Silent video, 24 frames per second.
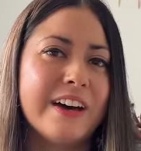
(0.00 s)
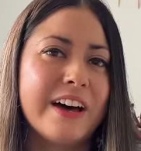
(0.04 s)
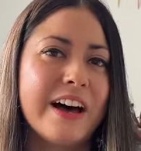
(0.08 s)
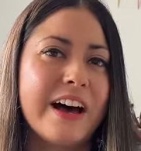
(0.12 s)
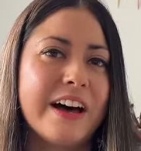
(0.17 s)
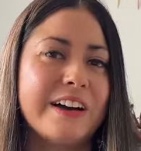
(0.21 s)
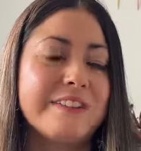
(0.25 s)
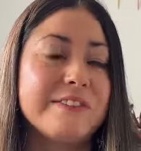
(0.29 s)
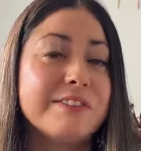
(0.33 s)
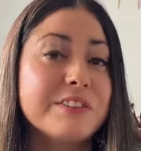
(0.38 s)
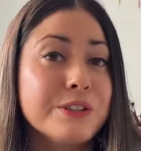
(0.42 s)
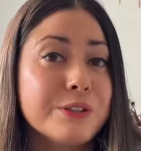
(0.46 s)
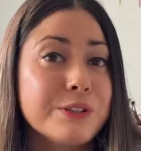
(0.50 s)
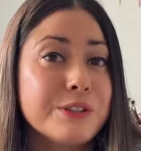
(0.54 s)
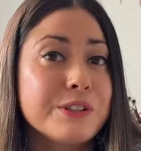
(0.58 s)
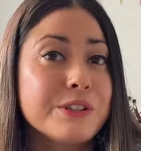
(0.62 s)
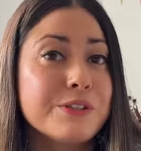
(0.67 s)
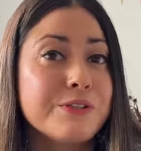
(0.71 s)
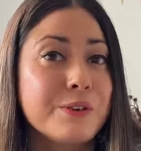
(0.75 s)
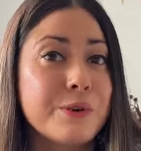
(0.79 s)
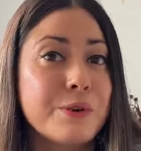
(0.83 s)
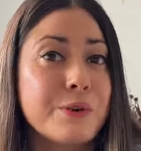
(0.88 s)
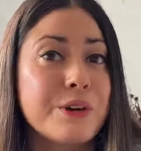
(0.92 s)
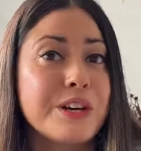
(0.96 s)
I've looked
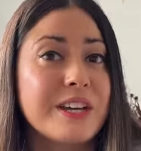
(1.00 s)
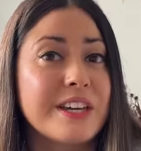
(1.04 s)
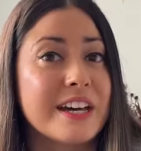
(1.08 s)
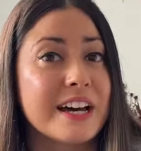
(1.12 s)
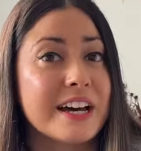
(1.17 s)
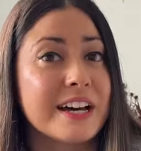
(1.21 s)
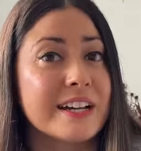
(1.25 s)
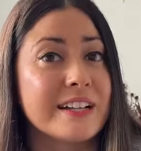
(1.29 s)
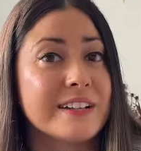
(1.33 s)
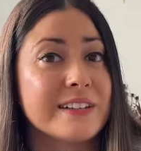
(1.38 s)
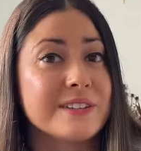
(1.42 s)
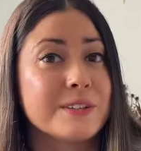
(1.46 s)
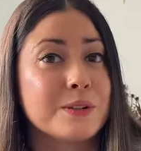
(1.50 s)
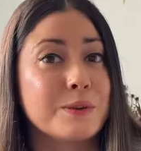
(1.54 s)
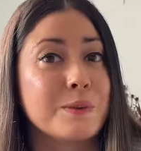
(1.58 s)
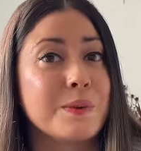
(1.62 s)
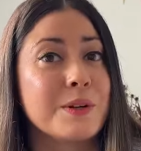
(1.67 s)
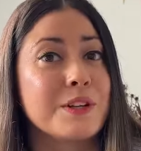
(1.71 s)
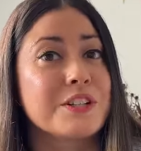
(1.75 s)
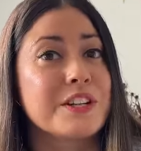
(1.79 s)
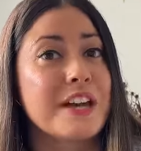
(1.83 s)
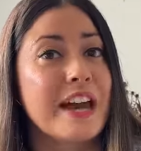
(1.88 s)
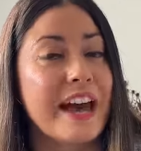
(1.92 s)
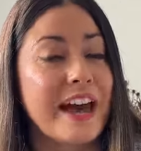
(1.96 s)
for yarns
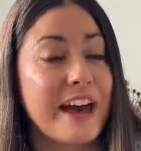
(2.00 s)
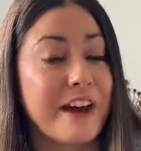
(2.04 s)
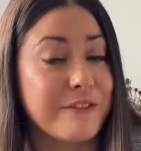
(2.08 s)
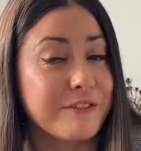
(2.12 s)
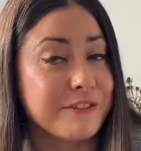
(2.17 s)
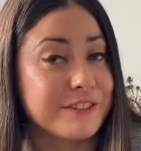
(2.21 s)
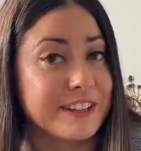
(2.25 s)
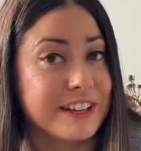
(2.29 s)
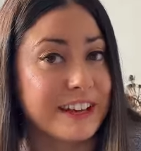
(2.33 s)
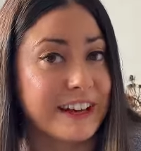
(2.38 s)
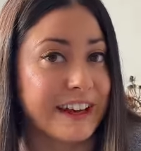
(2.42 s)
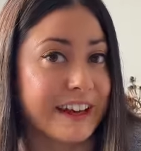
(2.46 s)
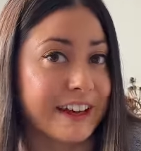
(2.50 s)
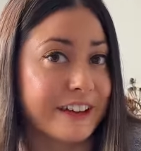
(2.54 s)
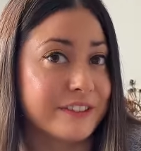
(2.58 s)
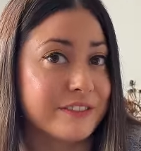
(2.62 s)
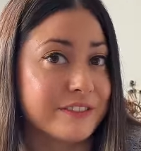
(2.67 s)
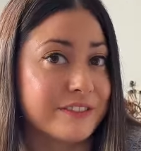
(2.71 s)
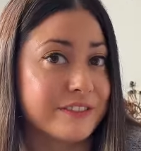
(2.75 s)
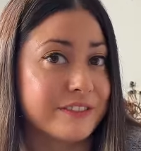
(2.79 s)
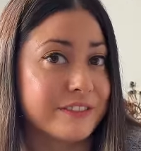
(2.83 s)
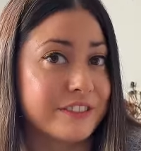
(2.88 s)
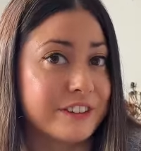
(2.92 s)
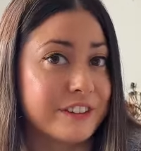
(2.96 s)
which have to
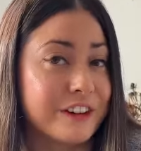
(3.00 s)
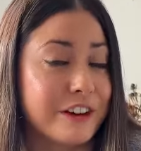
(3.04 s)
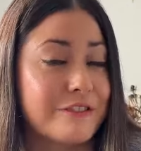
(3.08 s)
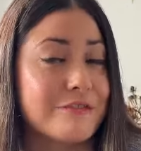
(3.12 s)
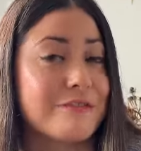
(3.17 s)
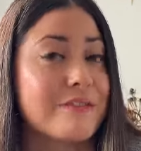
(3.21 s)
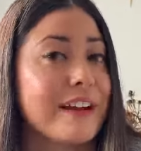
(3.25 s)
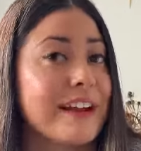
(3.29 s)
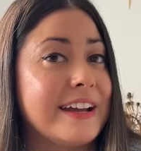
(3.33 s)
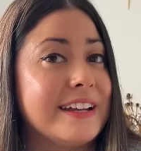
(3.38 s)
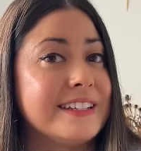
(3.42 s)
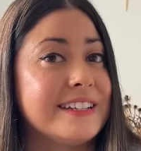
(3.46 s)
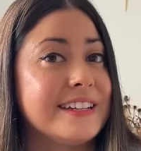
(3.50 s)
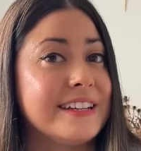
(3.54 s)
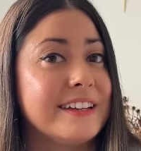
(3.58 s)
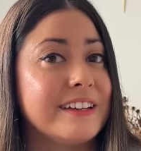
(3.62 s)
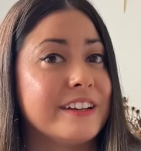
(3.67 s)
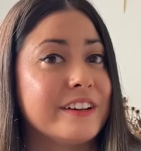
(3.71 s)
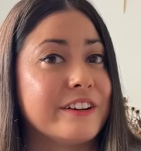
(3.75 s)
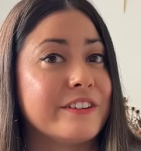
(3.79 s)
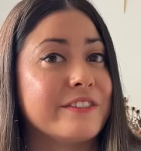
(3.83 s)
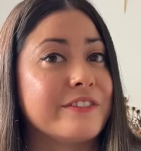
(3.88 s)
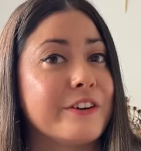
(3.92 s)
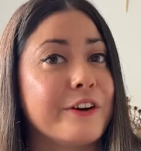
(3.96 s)
have a rating
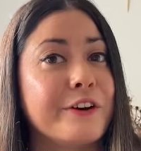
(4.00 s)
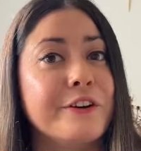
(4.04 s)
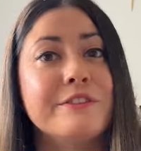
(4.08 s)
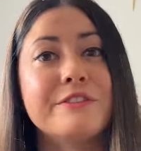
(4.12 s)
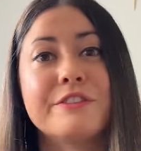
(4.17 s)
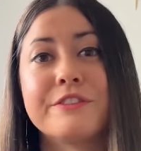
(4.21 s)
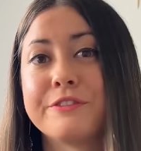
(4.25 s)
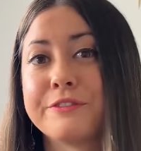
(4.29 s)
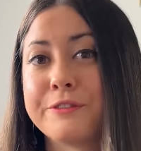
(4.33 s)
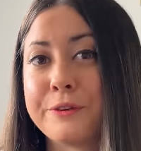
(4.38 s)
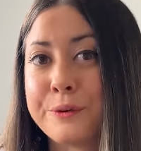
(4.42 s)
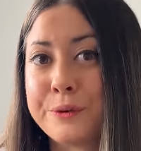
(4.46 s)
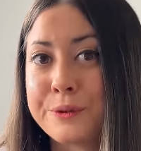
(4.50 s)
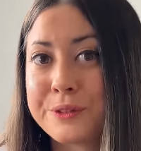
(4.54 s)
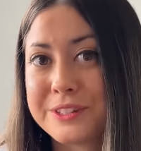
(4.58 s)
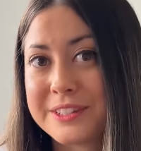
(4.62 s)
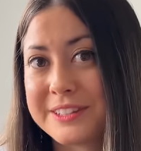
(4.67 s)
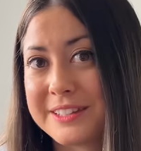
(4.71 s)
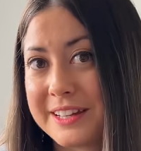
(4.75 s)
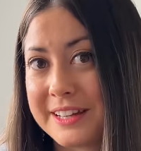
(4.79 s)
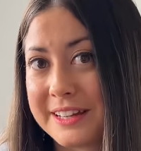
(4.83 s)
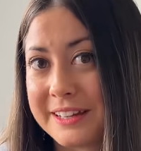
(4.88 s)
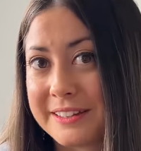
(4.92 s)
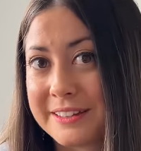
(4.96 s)
of over four
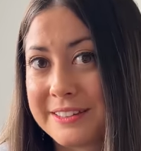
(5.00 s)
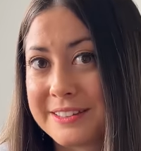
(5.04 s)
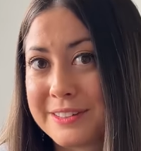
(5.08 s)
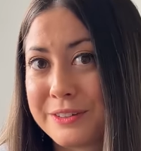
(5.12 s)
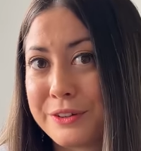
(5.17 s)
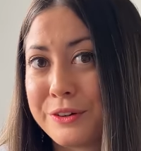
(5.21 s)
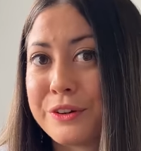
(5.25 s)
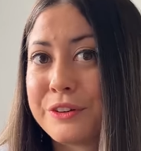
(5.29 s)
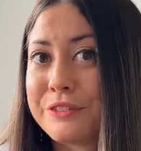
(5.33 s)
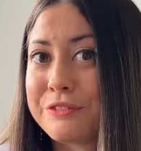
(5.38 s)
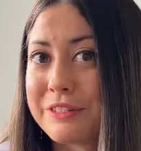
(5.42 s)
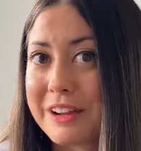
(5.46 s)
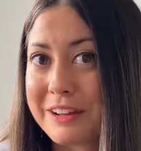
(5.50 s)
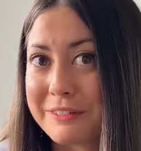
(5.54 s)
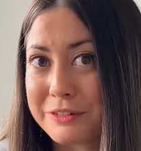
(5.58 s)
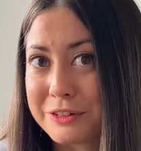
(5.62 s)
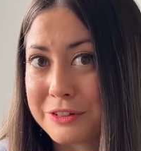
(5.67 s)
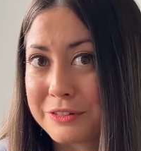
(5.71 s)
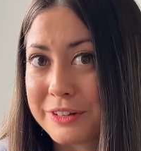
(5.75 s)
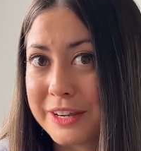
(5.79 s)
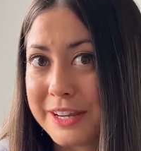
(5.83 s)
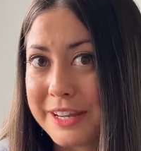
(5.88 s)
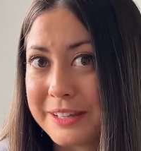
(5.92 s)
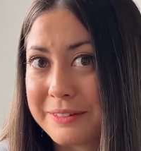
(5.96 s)
stars on
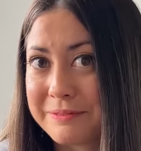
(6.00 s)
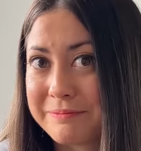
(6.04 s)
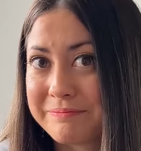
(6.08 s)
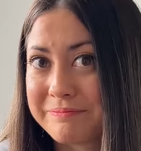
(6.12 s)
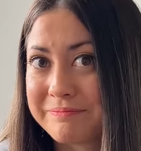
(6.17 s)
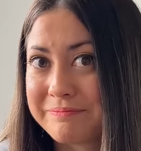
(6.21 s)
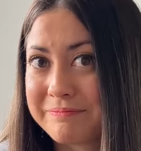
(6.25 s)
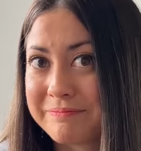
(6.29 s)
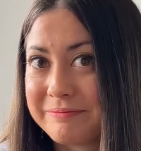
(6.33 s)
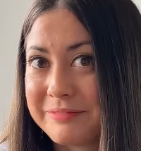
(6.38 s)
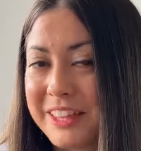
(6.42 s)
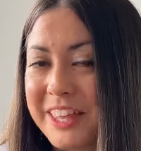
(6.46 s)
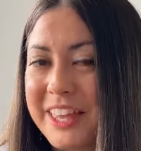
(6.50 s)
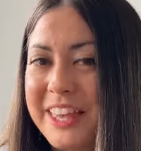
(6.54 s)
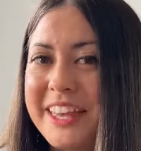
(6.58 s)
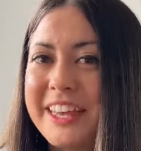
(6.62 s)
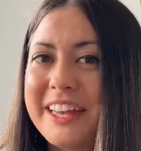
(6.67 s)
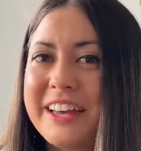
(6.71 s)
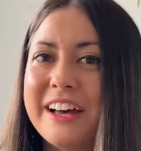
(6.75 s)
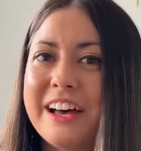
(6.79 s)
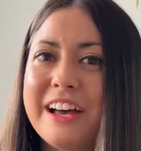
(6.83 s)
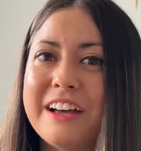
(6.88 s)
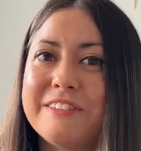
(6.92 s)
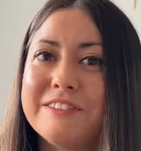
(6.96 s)
Ravelry.
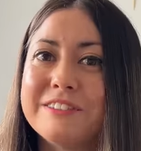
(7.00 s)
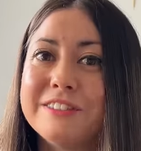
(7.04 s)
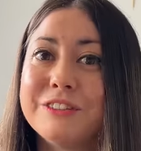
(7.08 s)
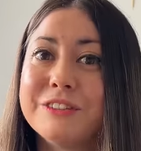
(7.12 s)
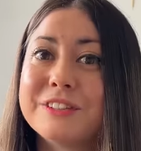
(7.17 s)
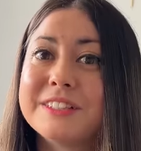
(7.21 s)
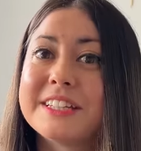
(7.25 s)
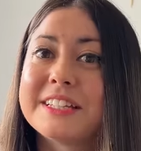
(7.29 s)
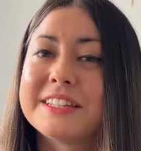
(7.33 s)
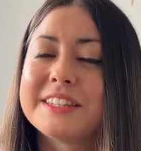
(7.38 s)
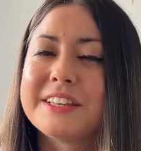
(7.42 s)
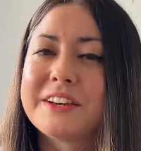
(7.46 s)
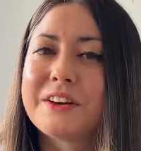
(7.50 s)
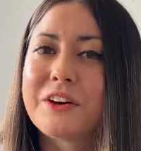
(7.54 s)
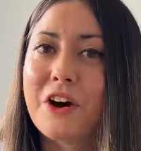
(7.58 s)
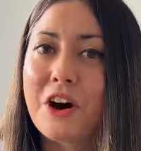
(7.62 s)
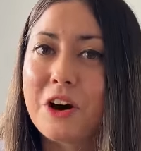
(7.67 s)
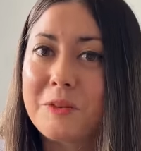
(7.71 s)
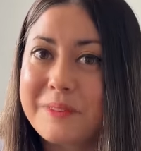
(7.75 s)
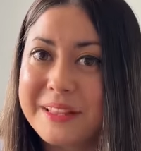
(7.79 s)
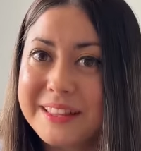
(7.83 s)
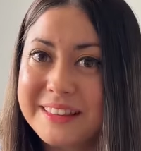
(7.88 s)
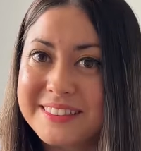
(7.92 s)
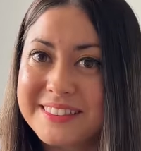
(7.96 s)
I've looked at the
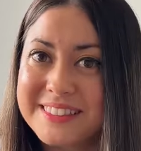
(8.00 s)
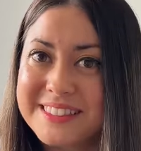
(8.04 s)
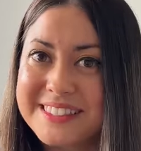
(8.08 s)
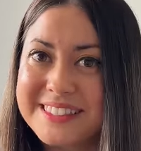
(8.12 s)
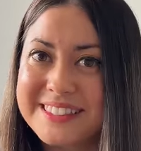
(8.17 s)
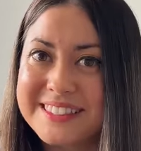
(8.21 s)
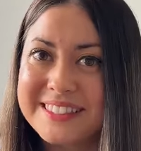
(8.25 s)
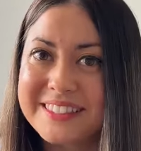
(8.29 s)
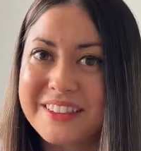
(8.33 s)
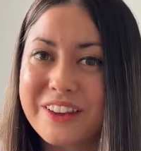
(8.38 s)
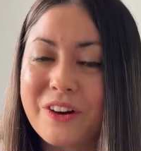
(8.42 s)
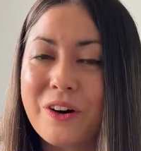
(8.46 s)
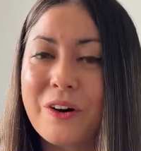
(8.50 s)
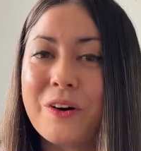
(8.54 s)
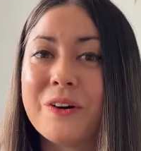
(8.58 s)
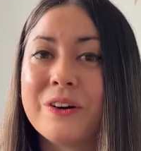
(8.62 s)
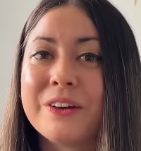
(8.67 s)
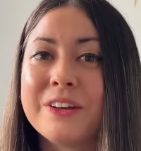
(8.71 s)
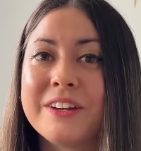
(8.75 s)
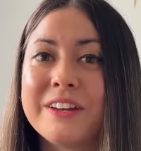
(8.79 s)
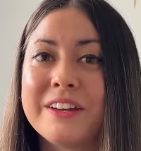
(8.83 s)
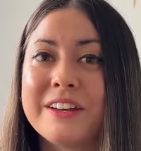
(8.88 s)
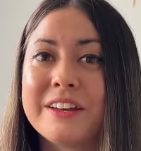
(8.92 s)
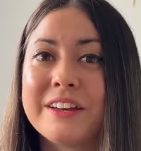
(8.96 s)
comments
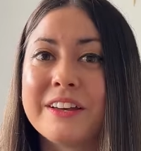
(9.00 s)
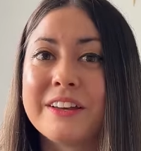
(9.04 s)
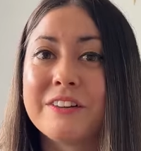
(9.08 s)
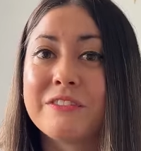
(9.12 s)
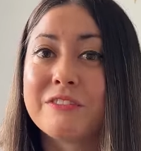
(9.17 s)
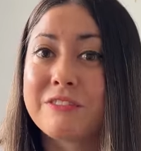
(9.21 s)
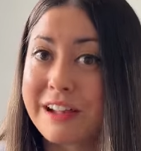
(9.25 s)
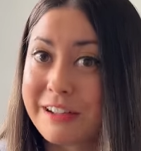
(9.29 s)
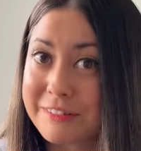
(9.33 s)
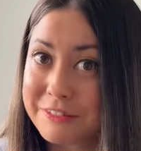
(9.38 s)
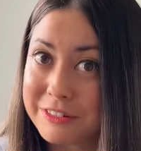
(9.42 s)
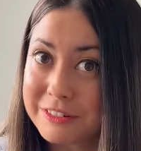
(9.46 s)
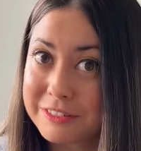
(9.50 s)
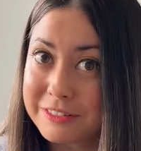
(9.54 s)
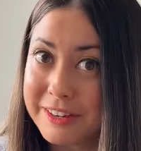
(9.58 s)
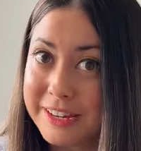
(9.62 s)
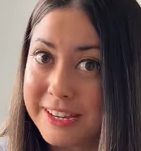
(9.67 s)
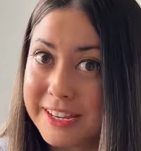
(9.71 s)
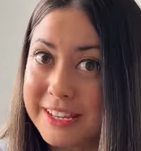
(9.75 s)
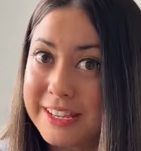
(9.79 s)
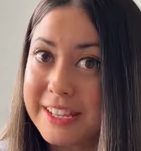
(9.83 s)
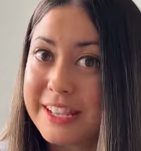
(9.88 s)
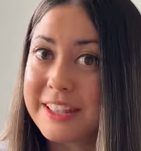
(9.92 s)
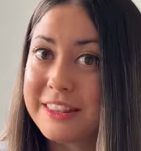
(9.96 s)
on
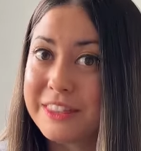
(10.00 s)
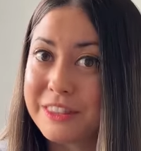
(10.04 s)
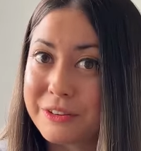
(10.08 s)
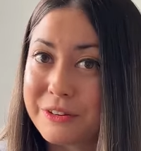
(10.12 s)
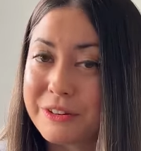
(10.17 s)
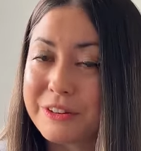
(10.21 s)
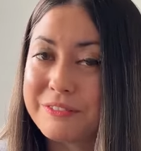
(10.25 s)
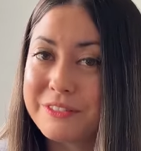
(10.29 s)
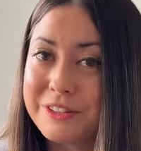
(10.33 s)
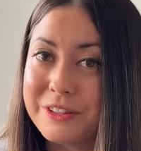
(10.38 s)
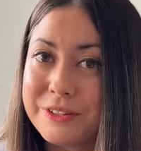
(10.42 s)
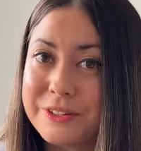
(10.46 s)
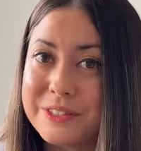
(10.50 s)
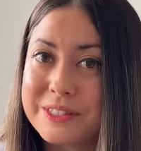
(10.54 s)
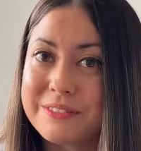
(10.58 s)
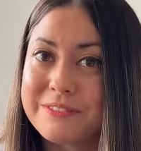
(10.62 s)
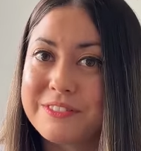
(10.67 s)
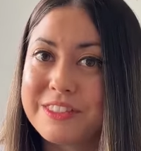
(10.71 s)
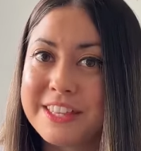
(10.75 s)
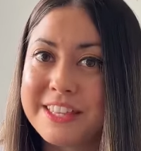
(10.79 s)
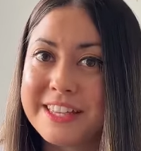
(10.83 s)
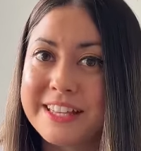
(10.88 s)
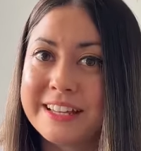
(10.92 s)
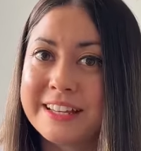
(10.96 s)
Ravelry in the reviews of
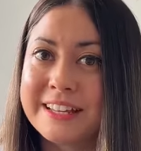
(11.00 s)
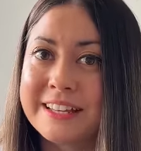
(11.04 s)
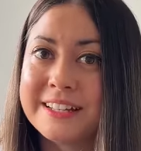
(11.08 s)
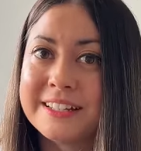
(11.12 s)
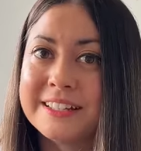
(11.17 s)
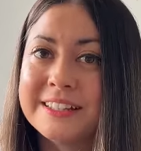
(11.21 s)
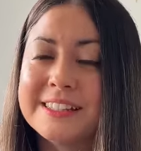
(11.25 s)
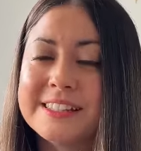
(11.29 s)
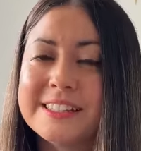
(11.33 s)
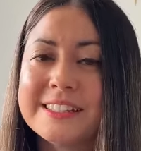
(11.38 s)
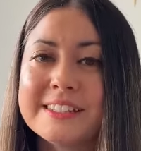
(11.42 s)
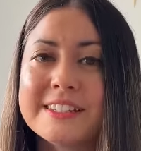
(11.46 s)
the yarn.